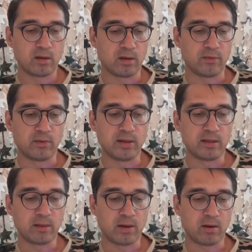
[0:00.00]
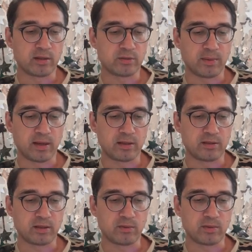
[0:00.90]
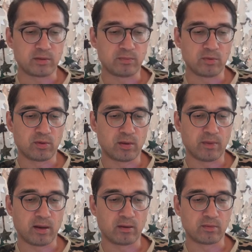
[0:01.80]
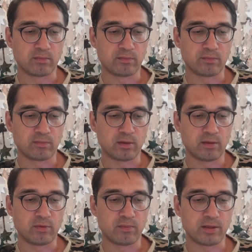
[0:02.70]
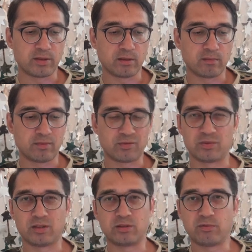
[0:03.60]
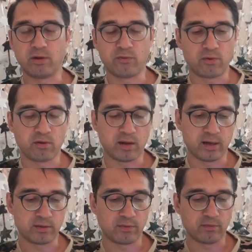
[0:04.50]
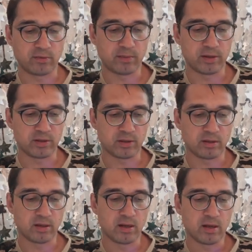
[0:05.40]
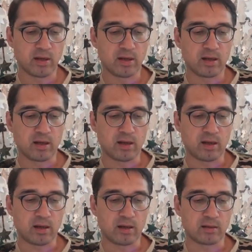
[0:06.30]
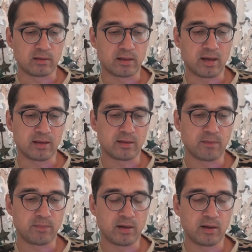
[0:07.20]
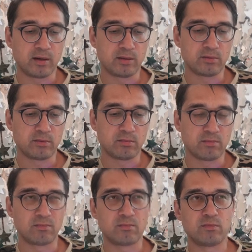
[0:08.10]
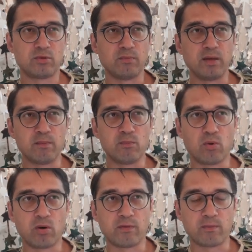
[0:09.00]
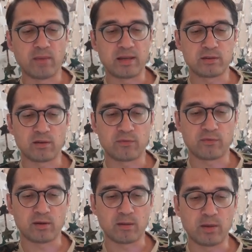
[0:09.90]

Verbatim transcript: if you read the About Us page, it was more about information. It was three or four lines of information. Uh, the content appeared to be more of a mix of uh,